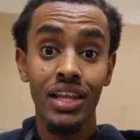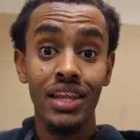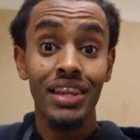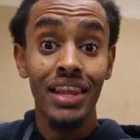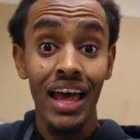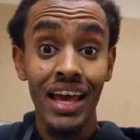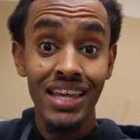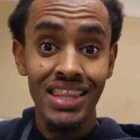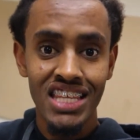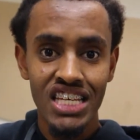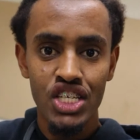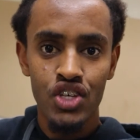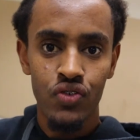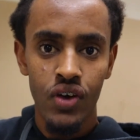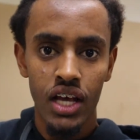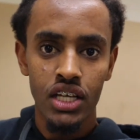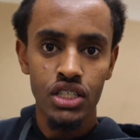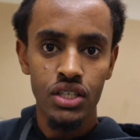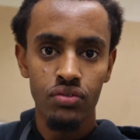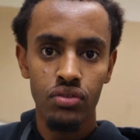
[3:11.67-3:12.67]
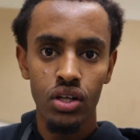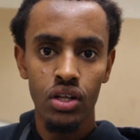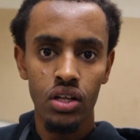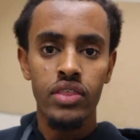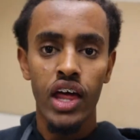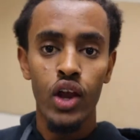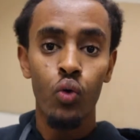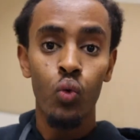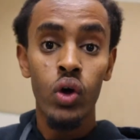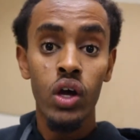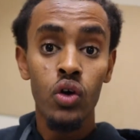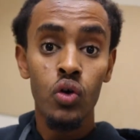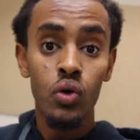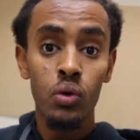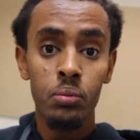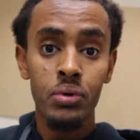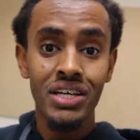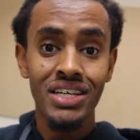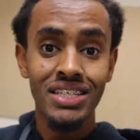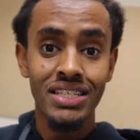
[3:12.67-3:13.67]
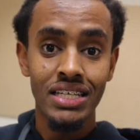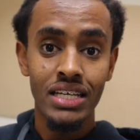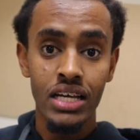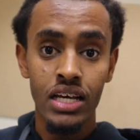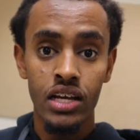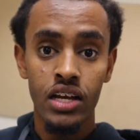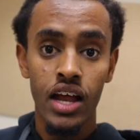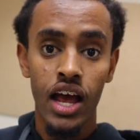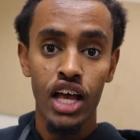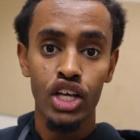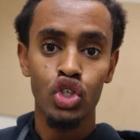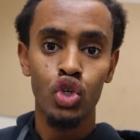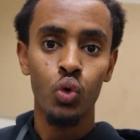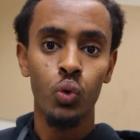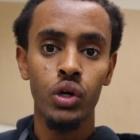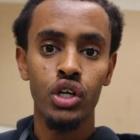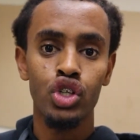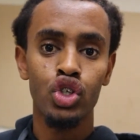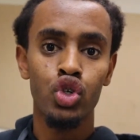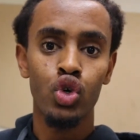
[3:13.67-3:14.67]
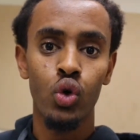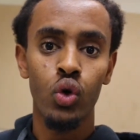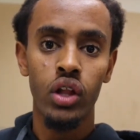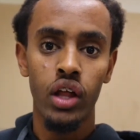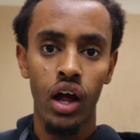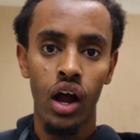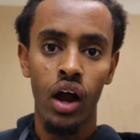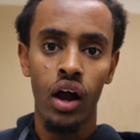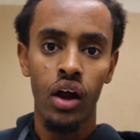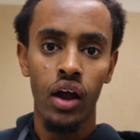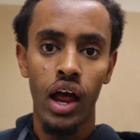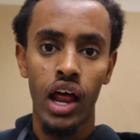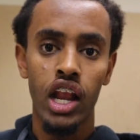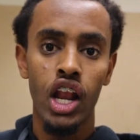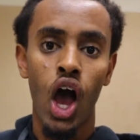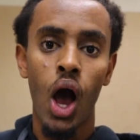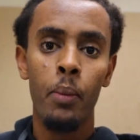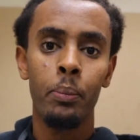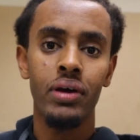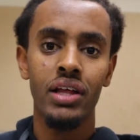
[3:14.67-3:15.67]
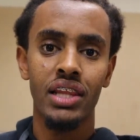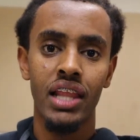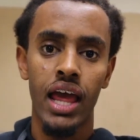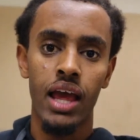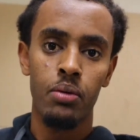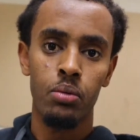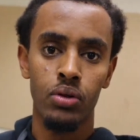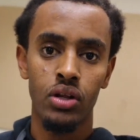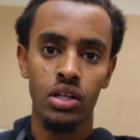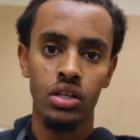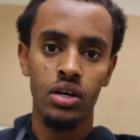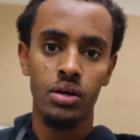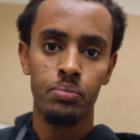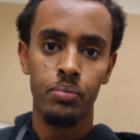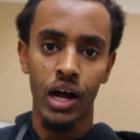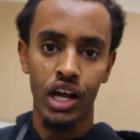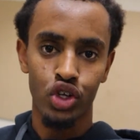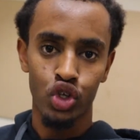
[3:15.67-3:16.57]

like this festival, then we will be seen as who we truly are and not be labeled by